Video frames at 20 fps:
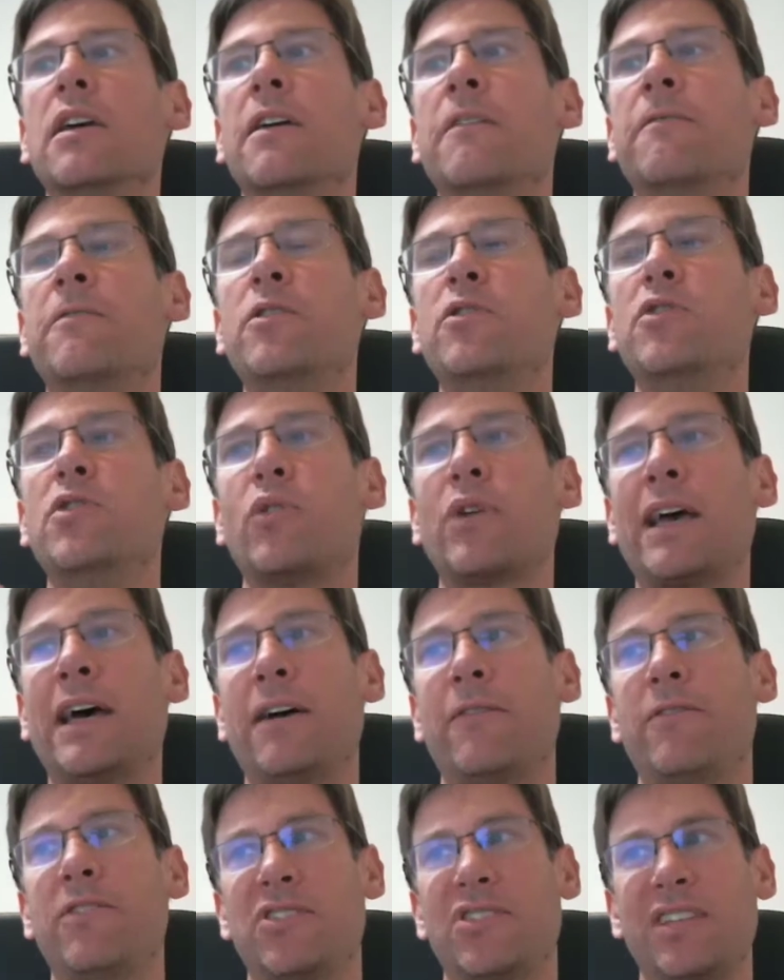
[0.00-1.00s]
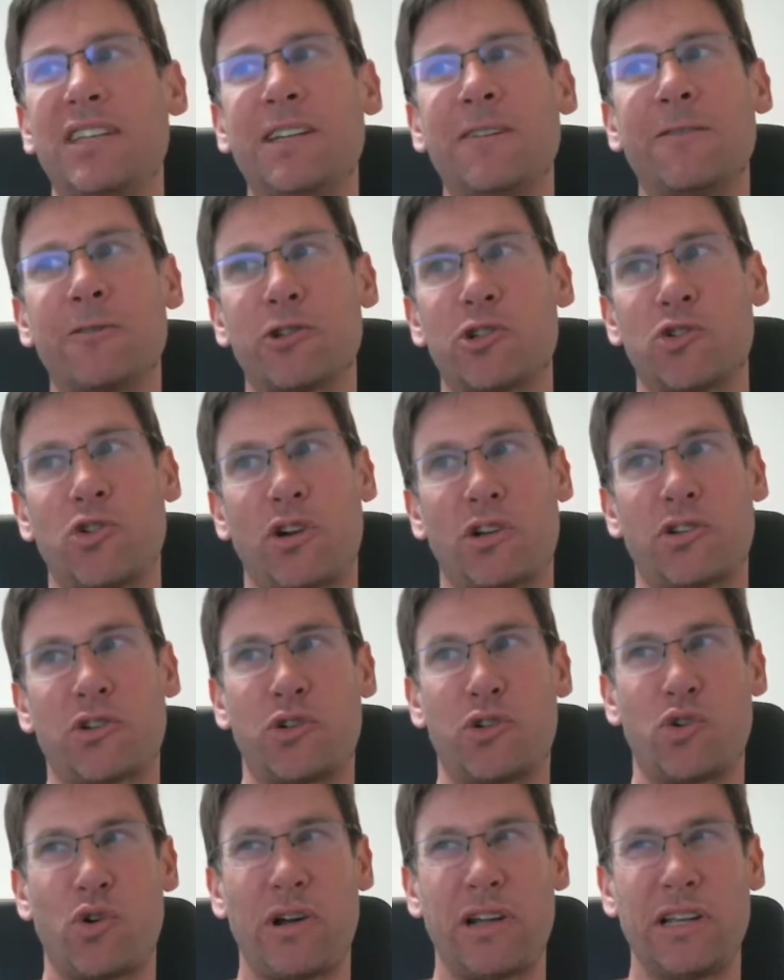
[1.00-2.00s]
If you don't have this
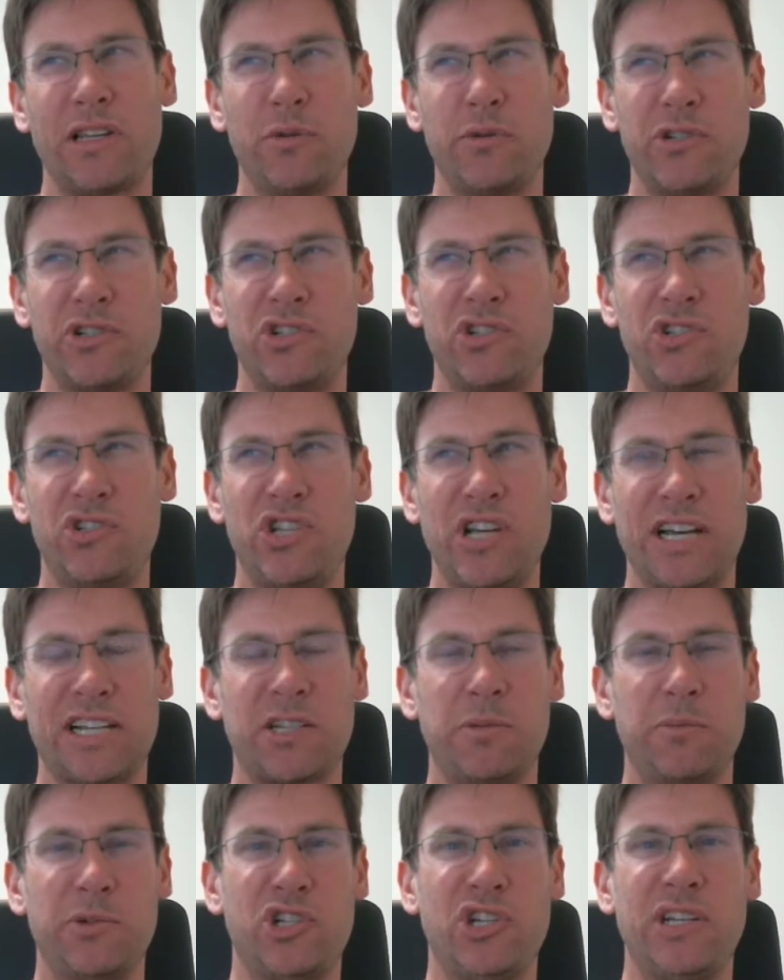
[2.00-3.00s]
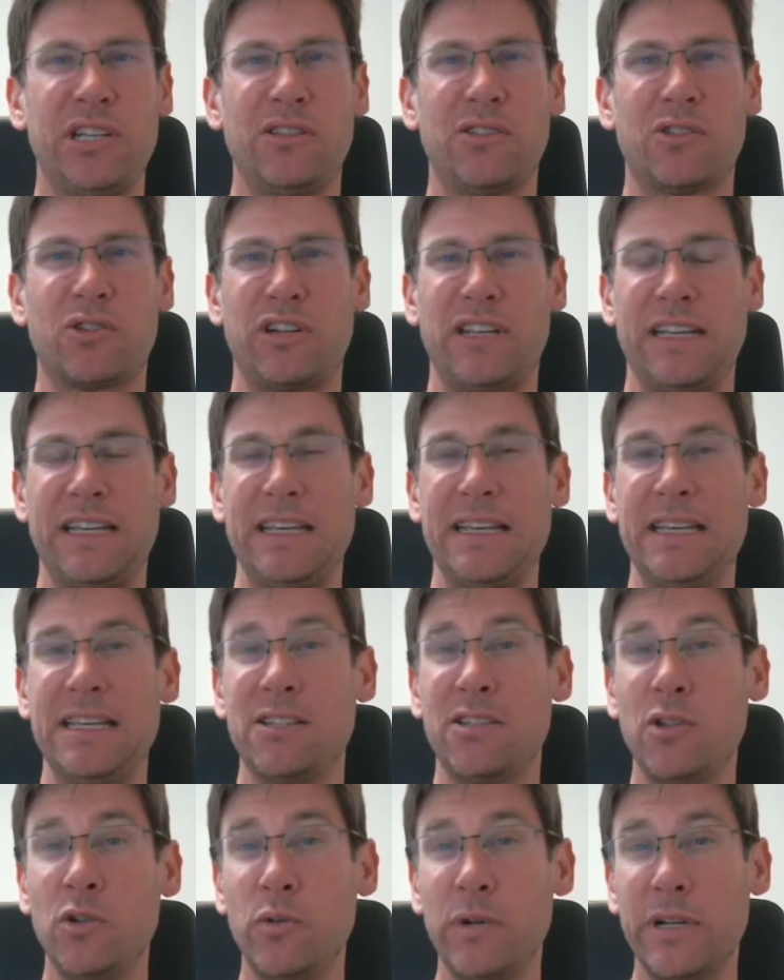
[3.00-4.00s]
infrastructure, trying to inject machine learning
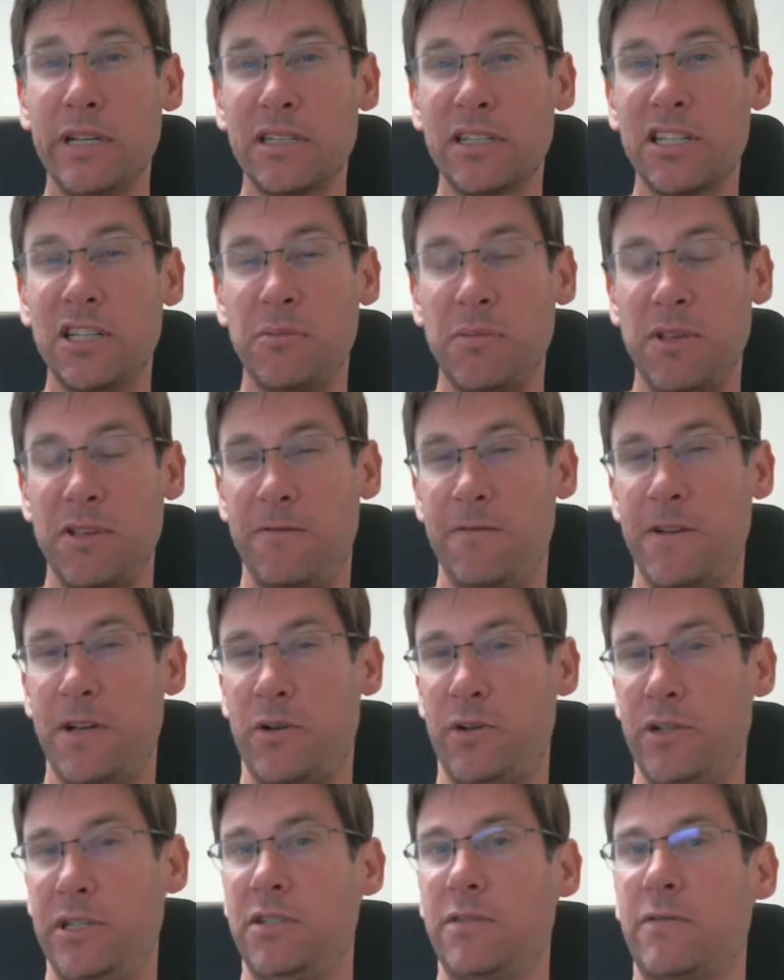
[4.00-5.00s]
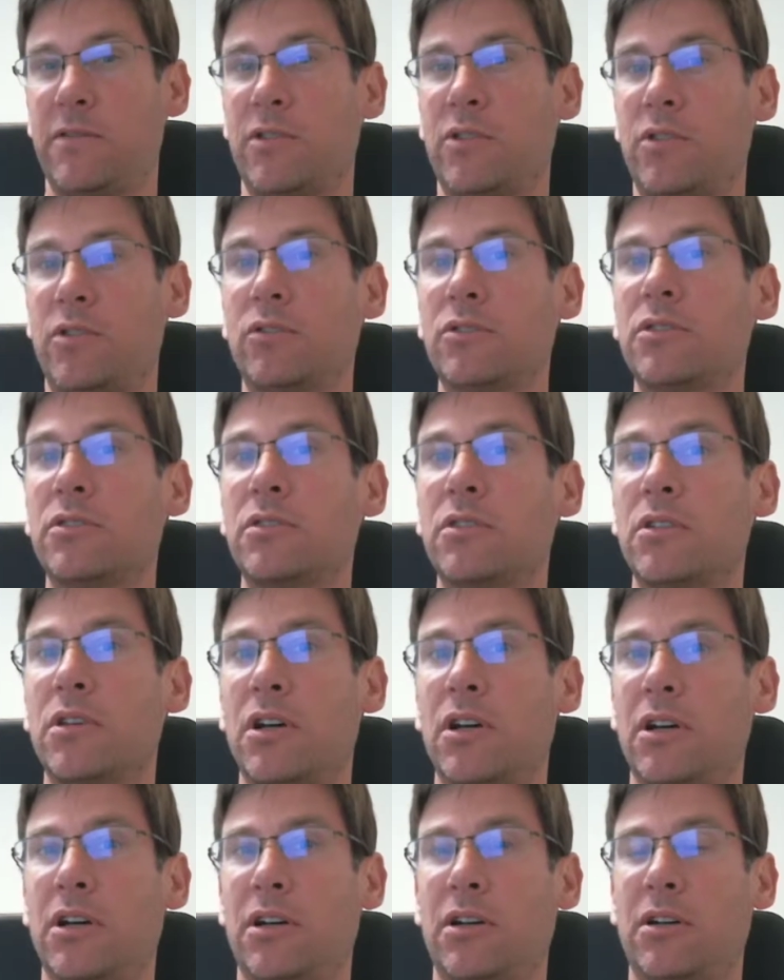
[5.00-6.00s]
into it can be very difficult.
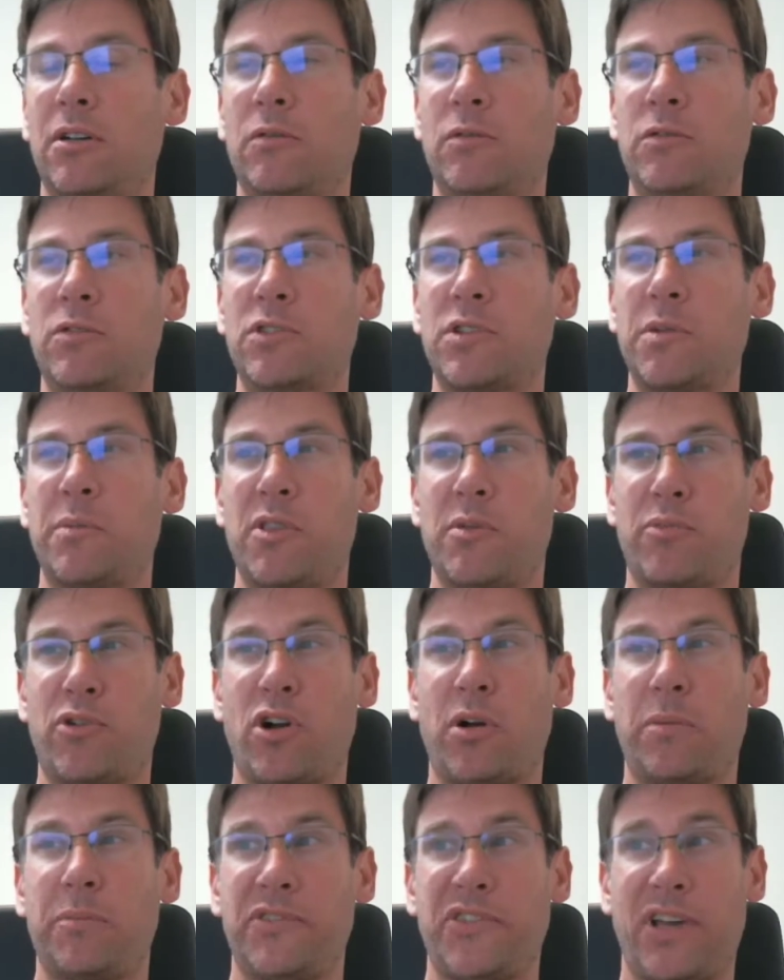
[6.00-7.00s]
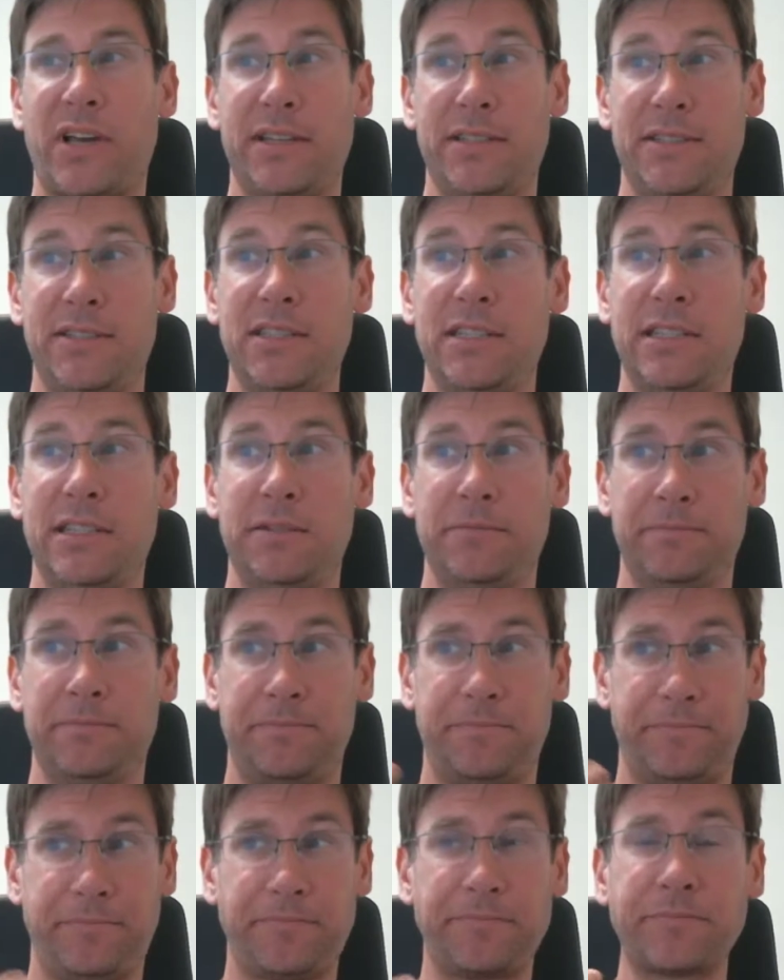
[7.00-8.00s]
Some of the problems I see
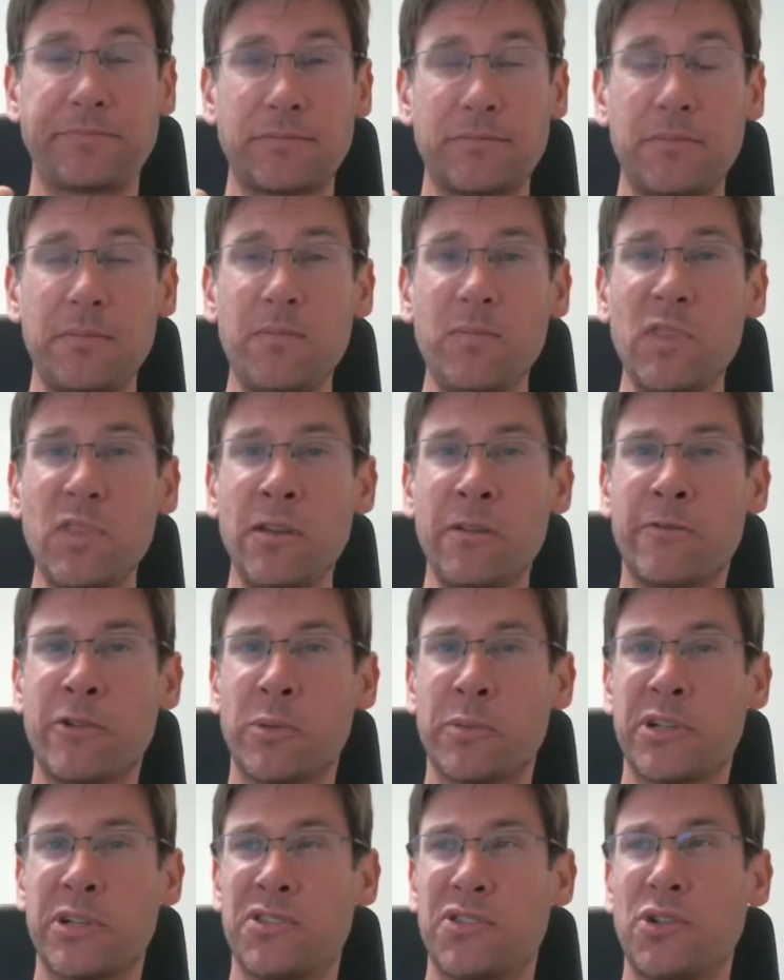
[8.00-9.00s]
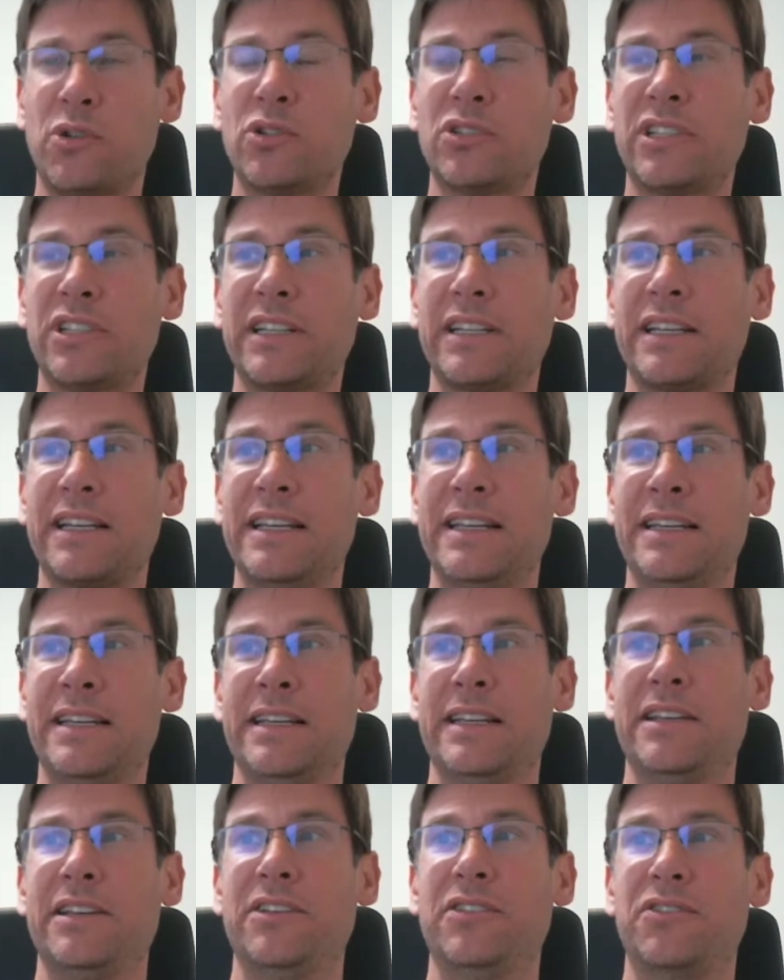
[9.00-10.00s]
from consulting
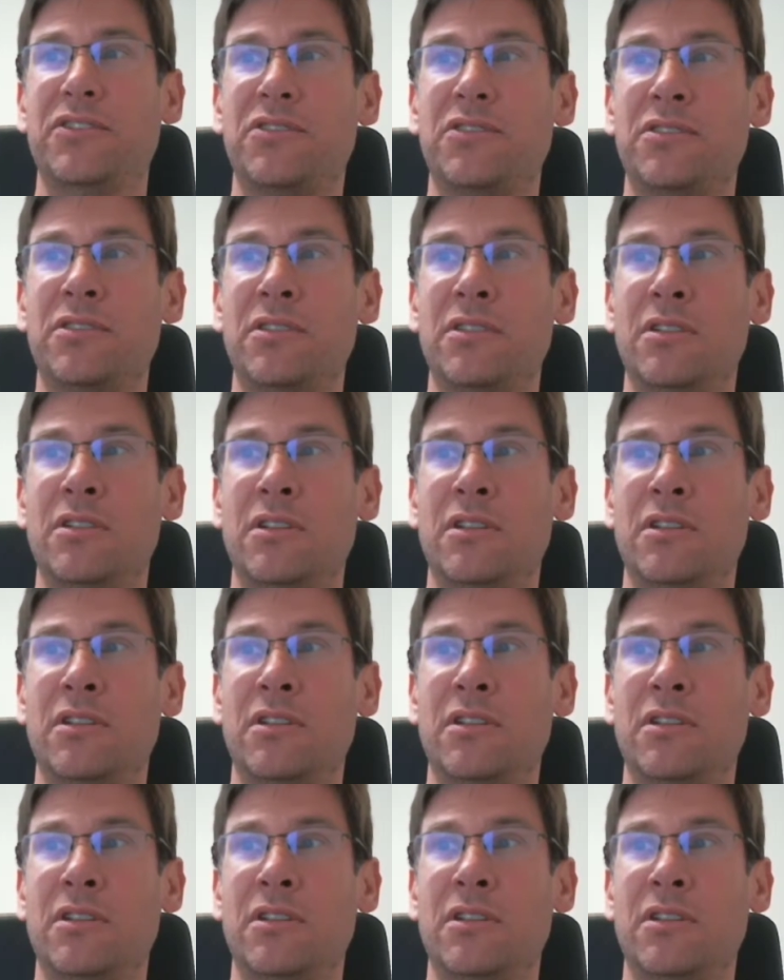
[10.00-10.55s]
is